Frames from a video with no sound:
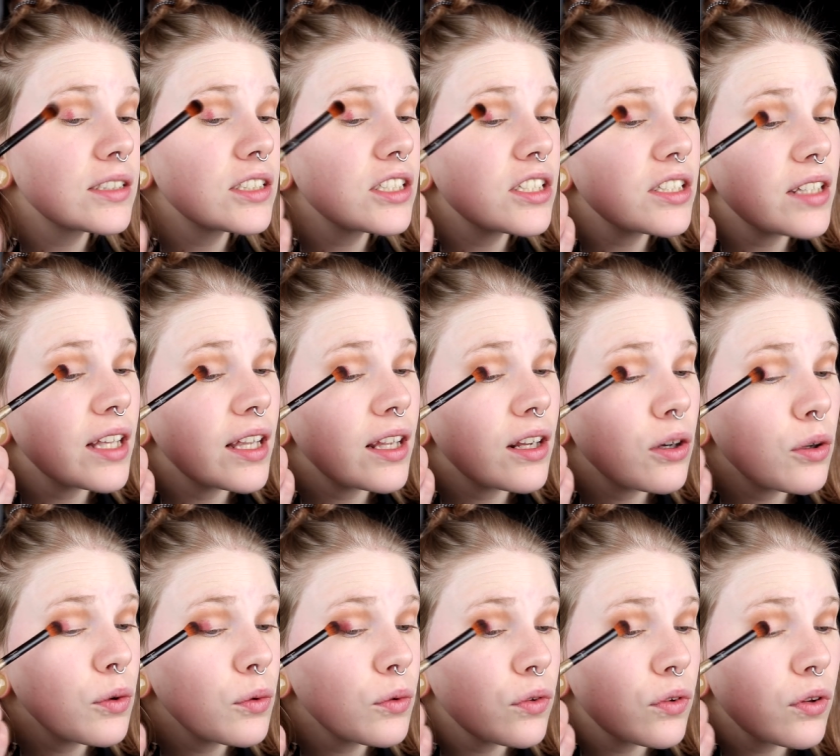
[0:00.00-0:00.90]

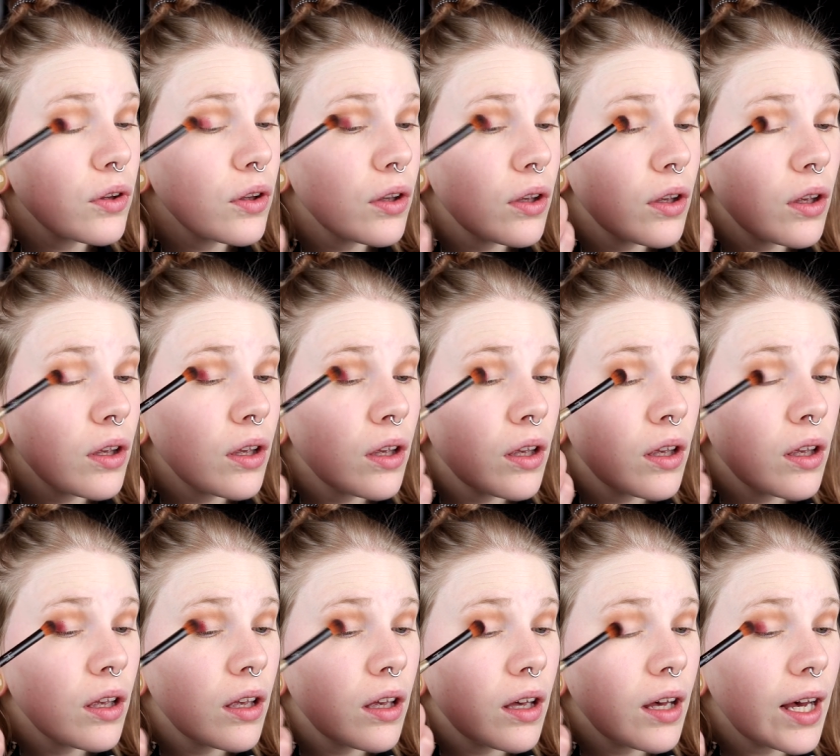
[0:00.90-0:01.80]
shadows.
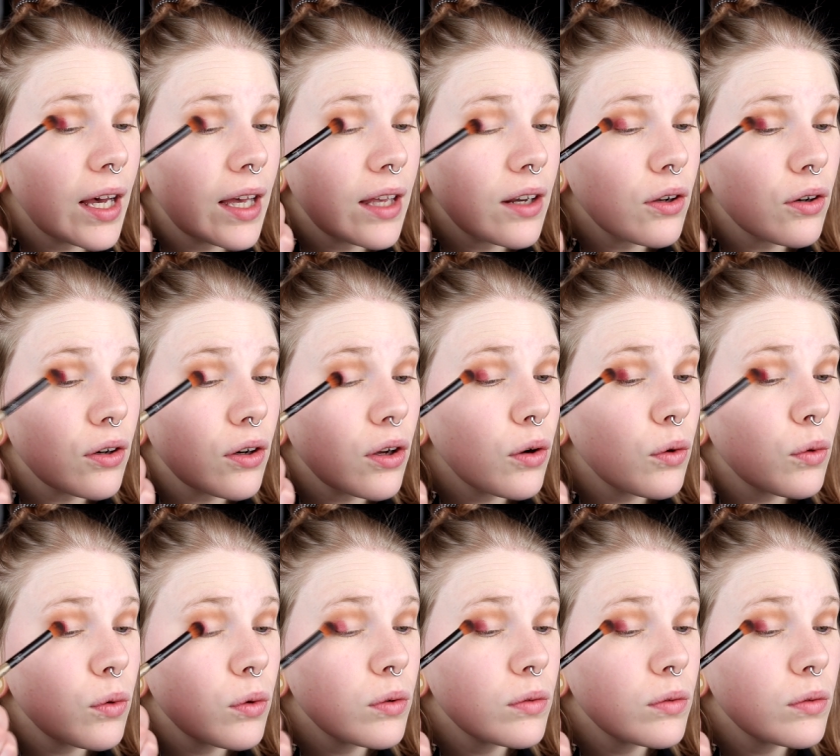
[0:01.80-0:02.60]
I don't know.